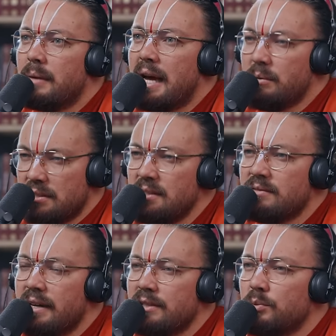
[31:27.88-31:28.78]
I would still
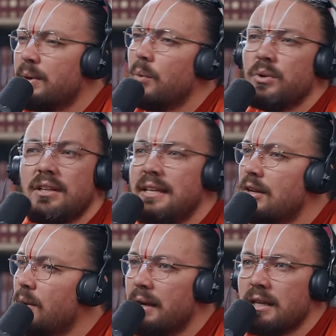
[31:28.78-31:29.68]
invite you, but I would
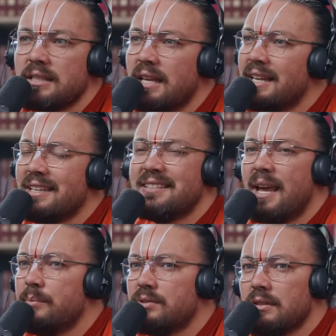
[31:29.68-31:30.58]
not make an
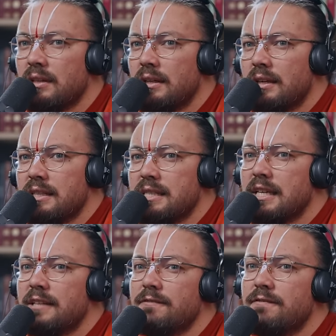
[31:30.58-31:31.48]
attempt to
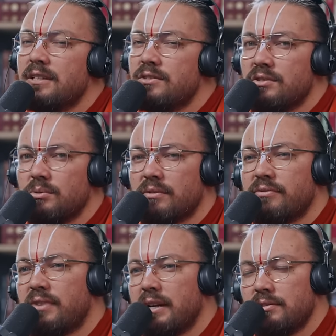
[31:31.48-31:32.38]
convince you or
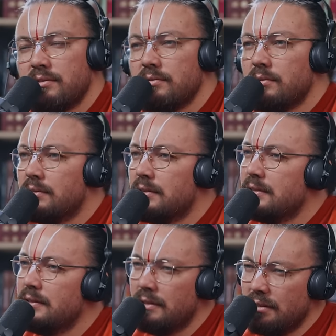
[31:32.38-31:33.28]
fight you
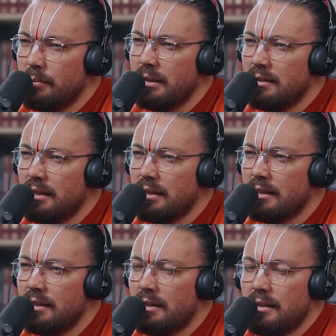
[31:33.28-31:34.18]
or you know what I mean? Like
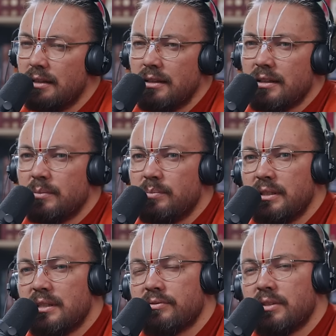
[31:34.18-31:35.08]
yeah, got it.
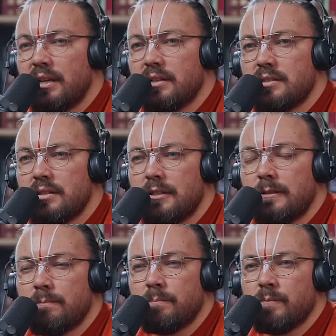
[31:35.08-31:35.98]
Complete different energy.
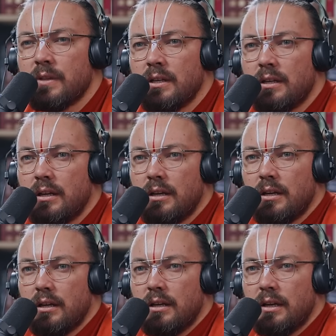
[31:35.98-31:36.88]
And
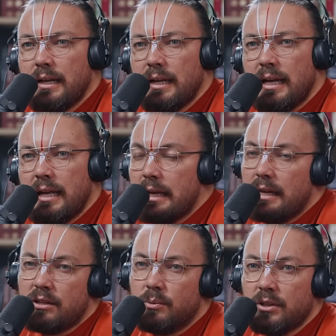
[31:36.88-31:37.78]
again,
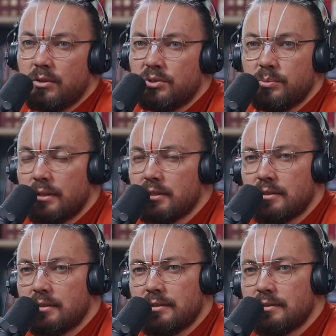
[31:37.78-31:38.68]
I don't want to go too much
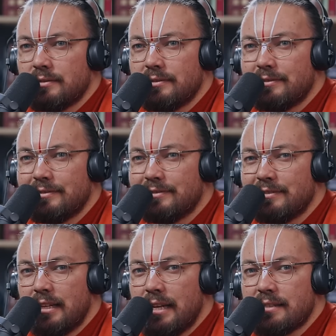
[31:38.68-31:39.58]
into
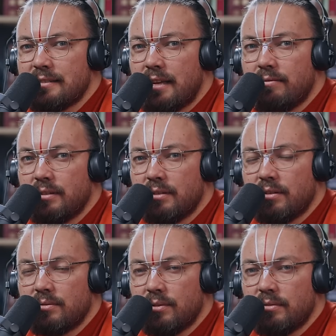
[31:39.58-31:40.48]
the lessons I've learned
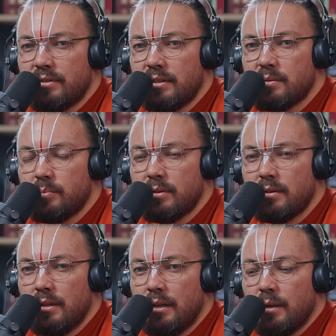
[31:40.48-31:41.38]
through all of this, but
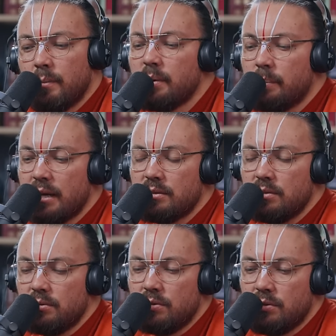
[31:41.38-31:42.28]
but back
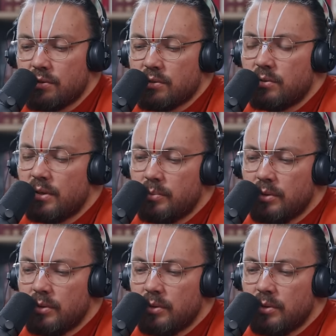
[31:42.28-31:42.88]
to to your story